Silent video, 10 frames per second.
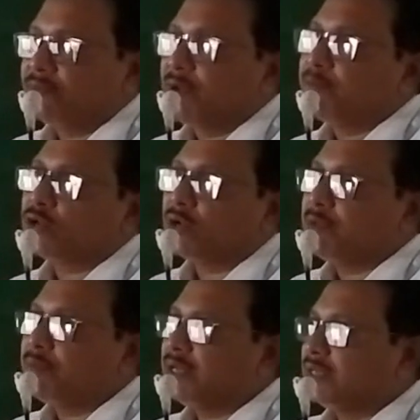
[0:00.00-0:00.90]
Femto
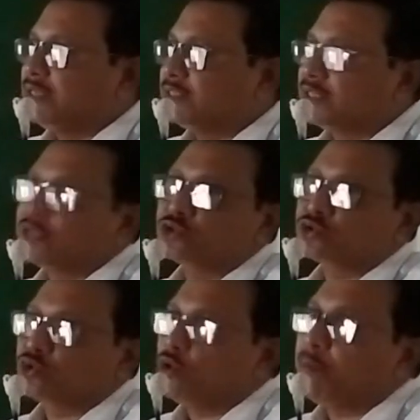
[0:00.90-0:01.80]
level is
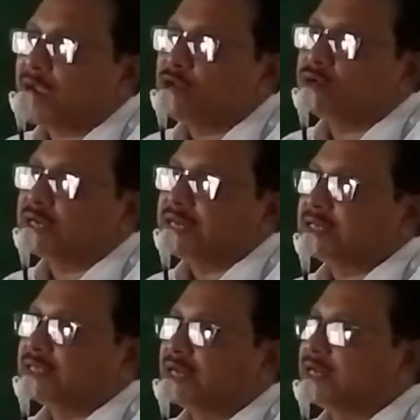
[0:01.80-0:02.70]
so
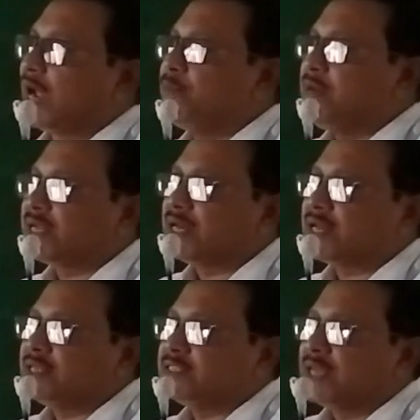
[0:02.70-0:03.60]
minute, the
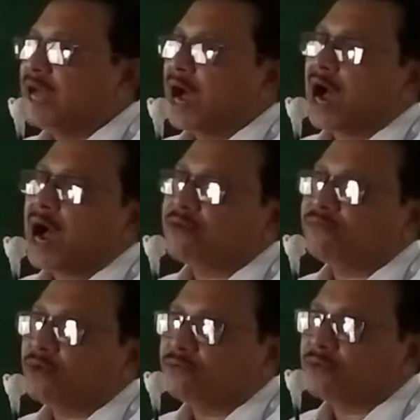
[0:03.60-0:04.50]
diameter is
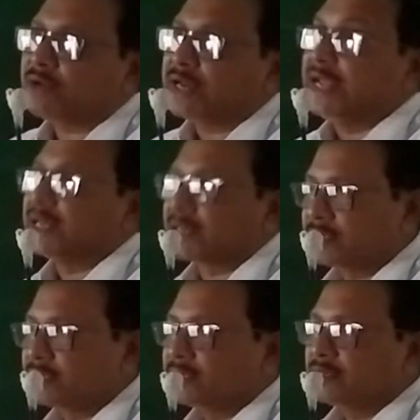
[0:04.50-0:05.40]
half of our
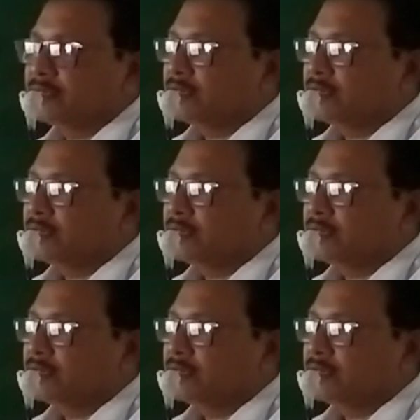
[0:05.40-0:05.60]
hair.